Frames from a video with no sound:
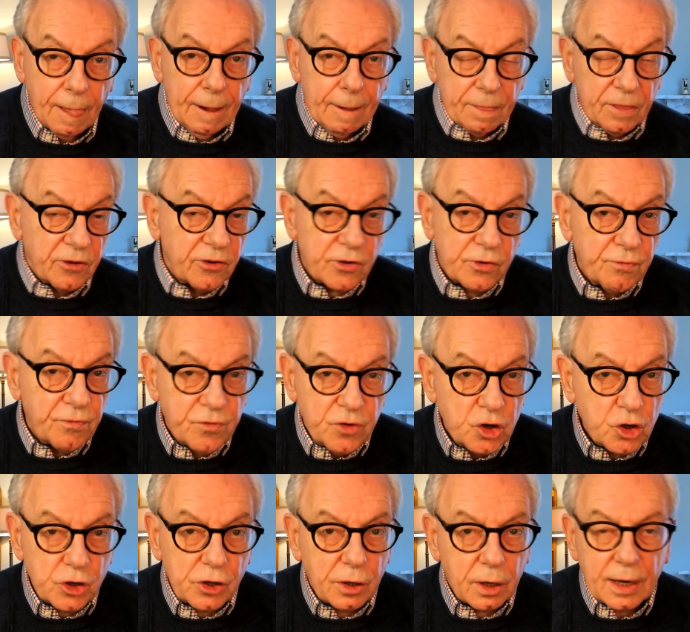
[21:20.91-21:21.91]
the
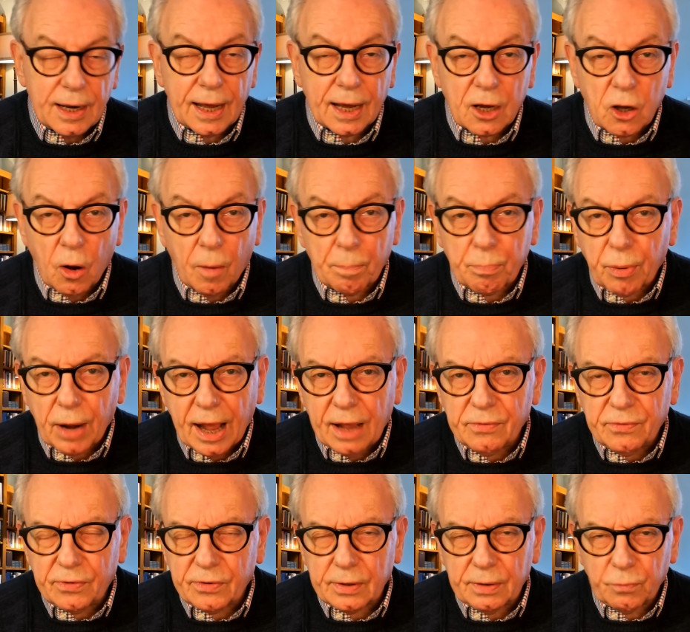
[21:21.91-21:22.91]
sufficiently
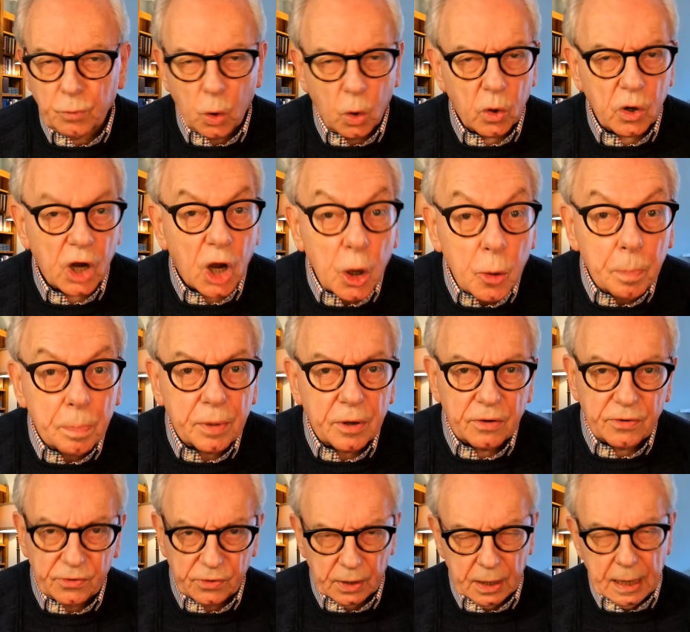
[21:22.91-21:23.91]
comprehensive or
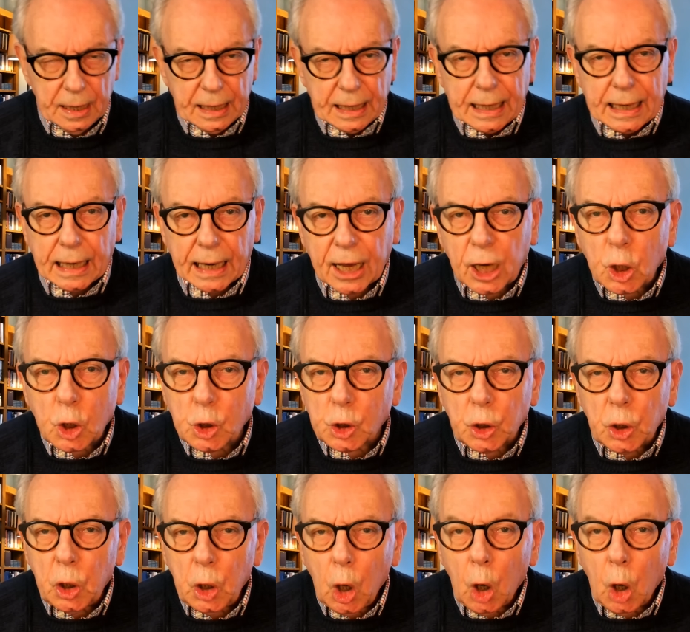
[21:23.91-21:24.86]
copious collection,